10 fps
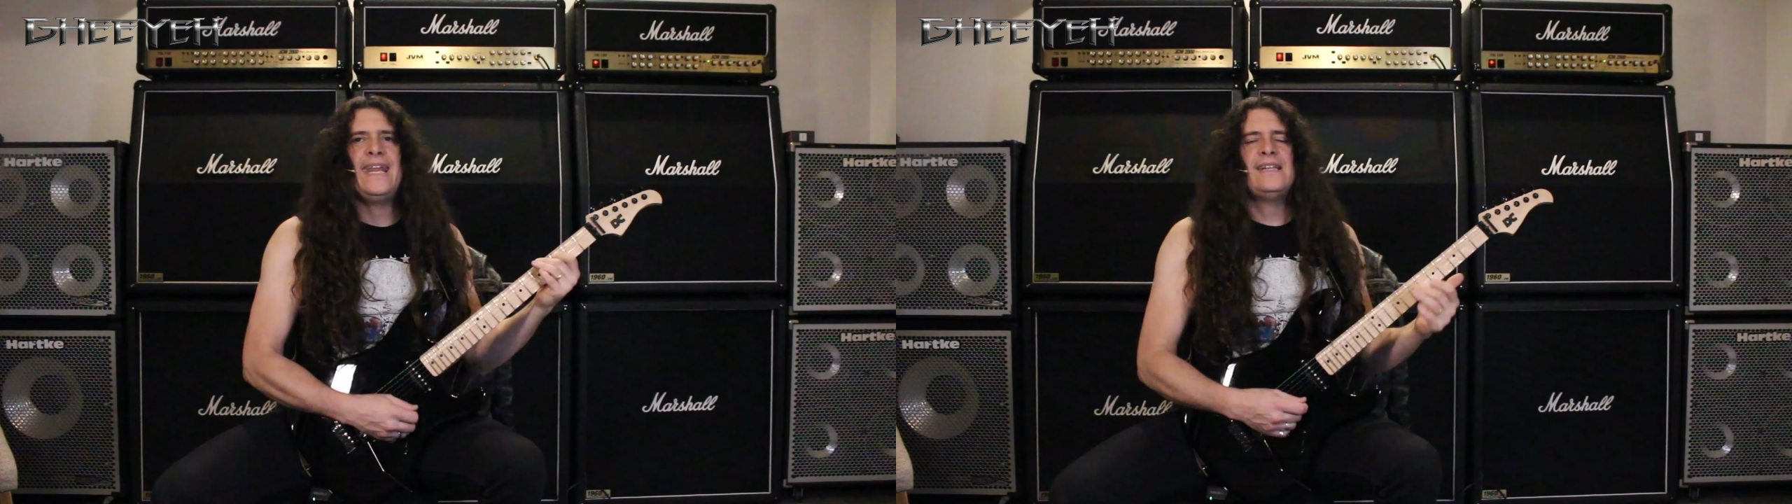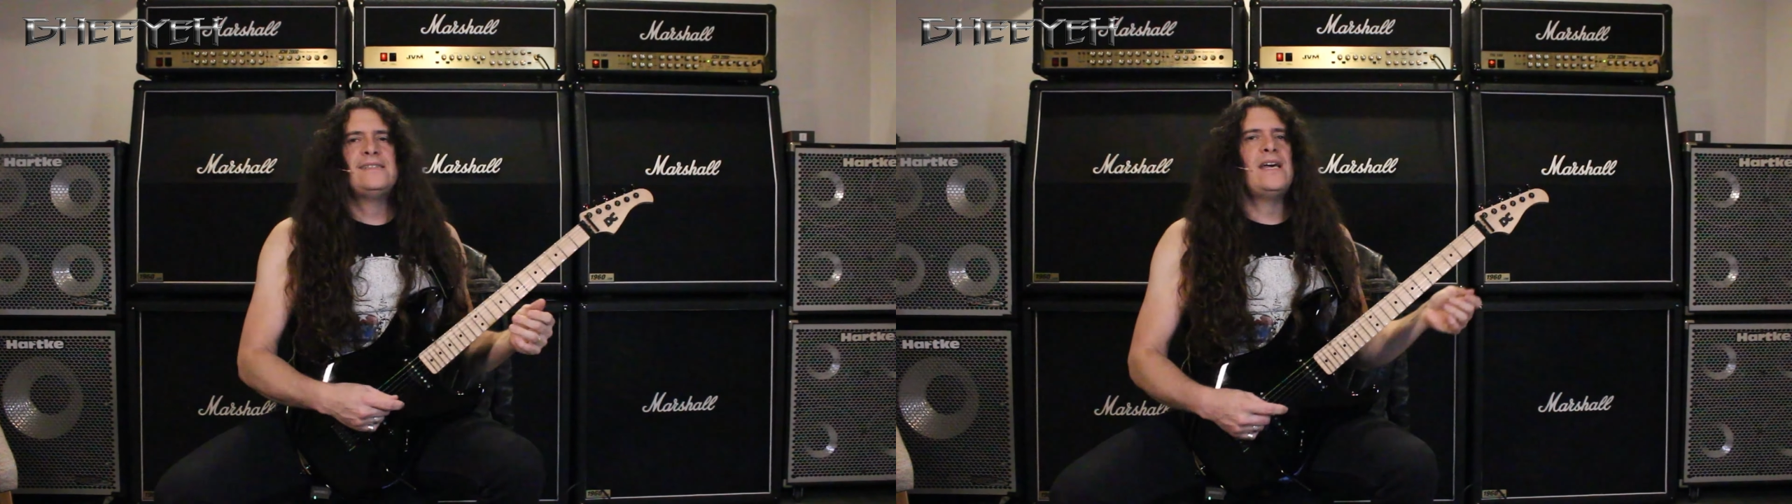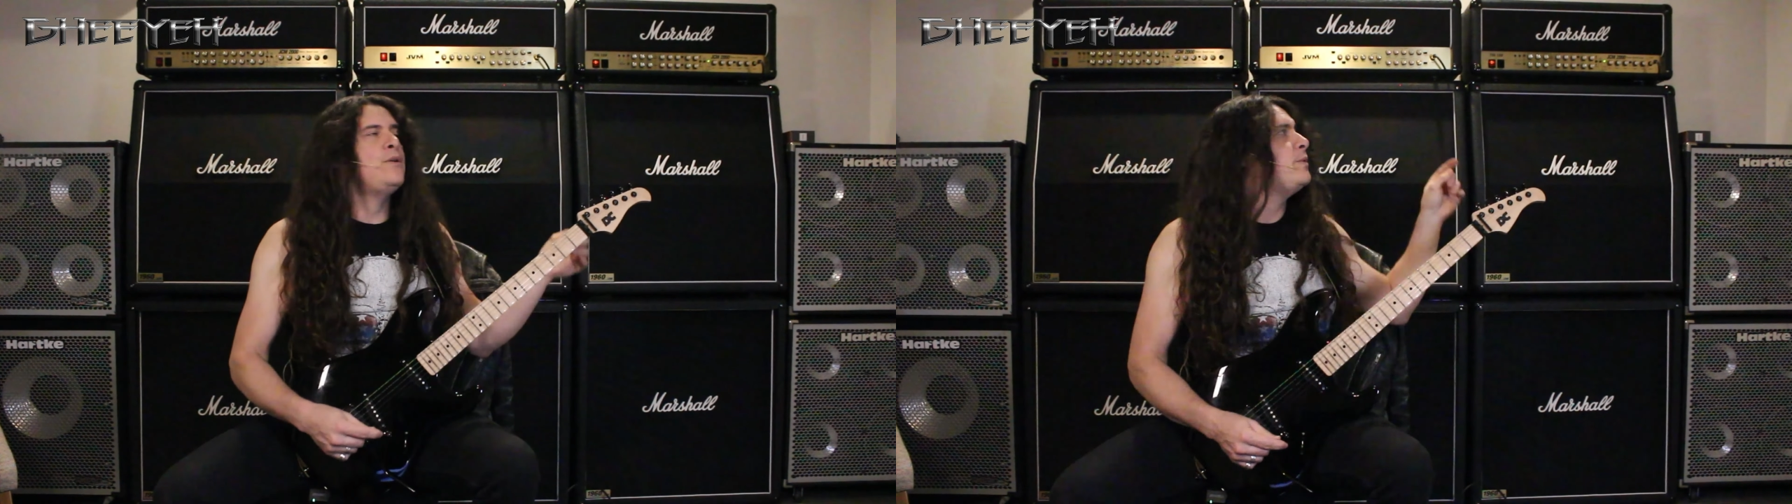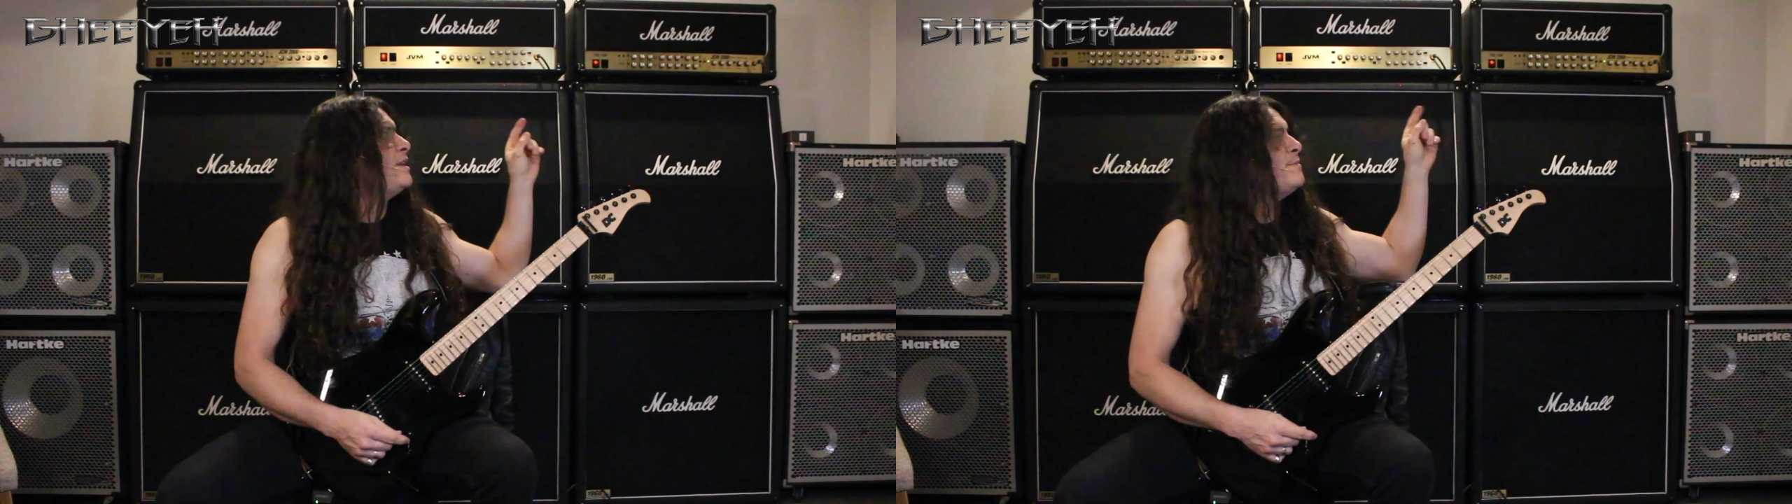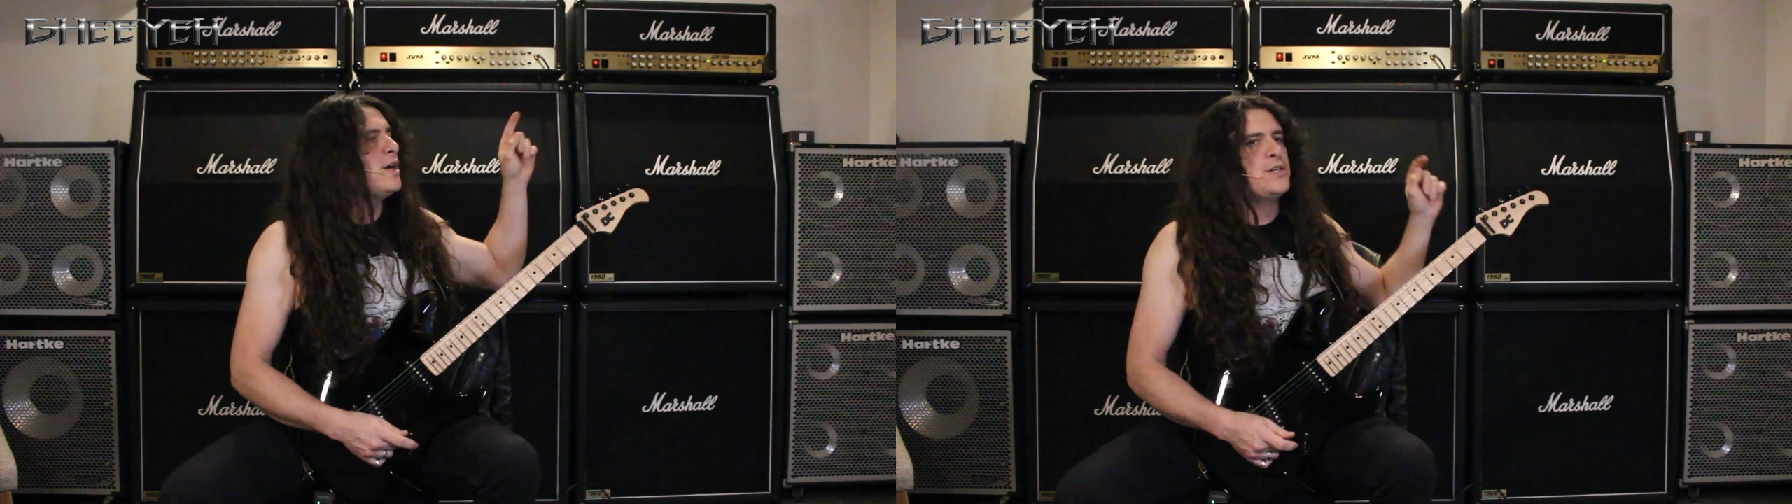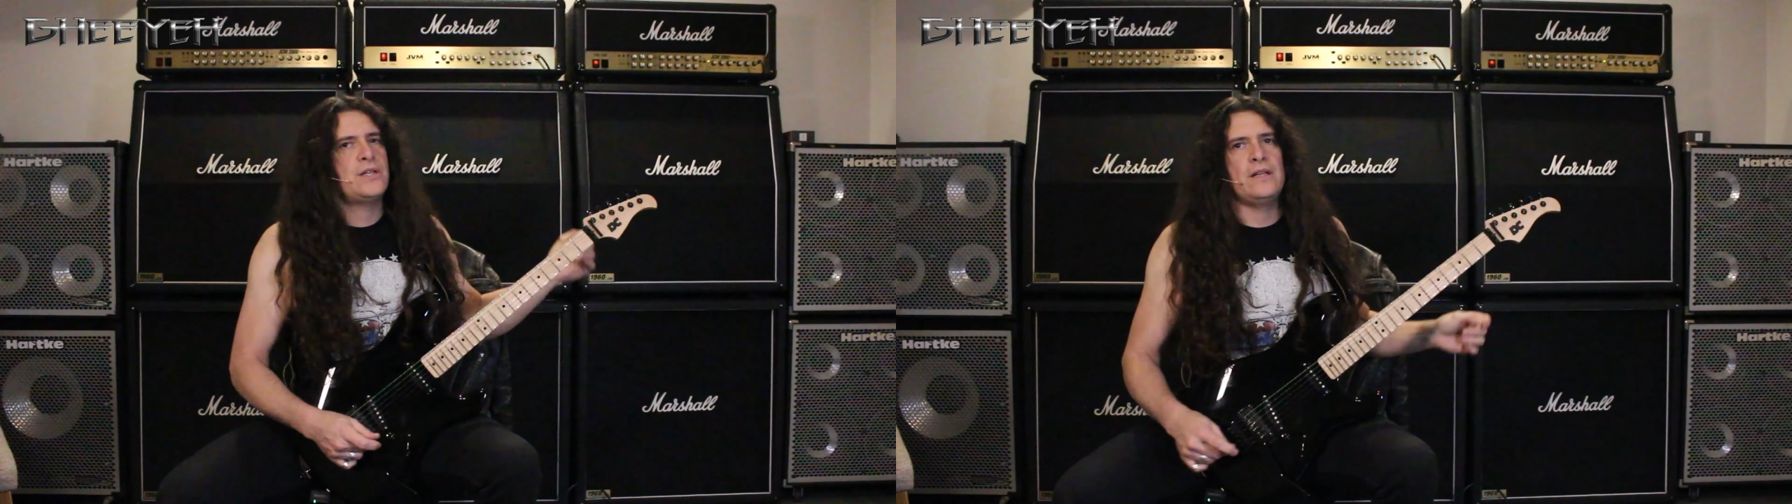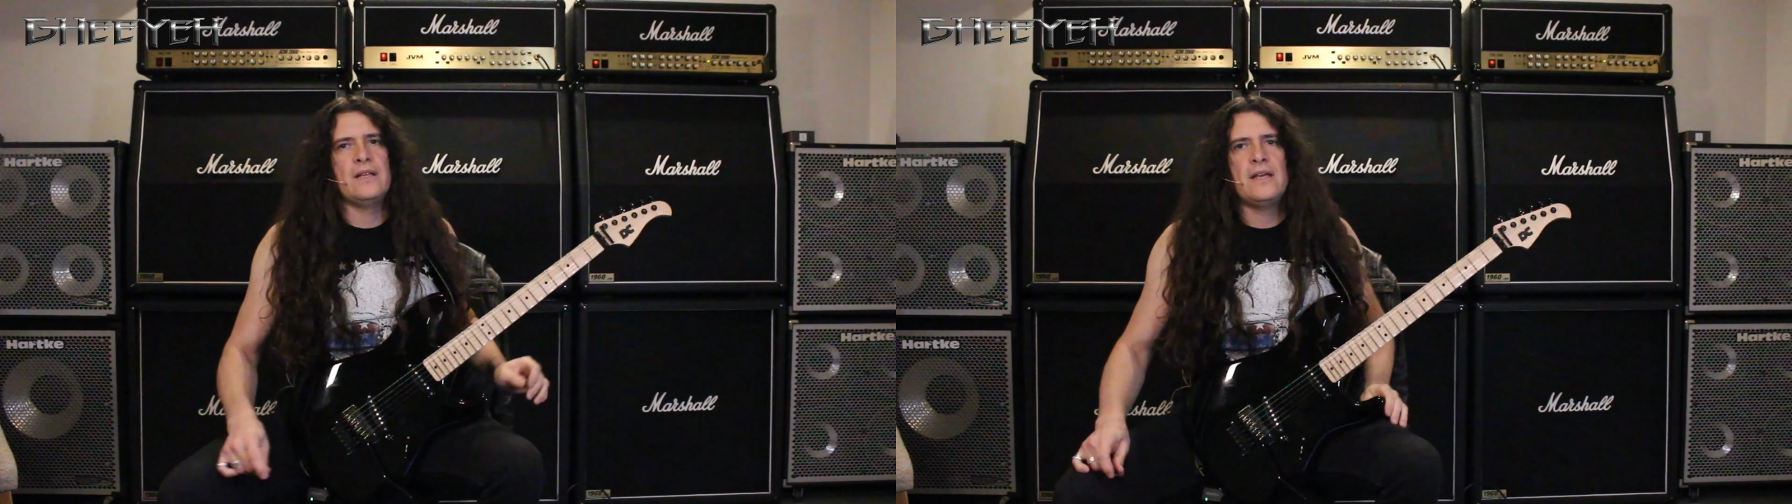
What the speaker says: that sound with the Marshall.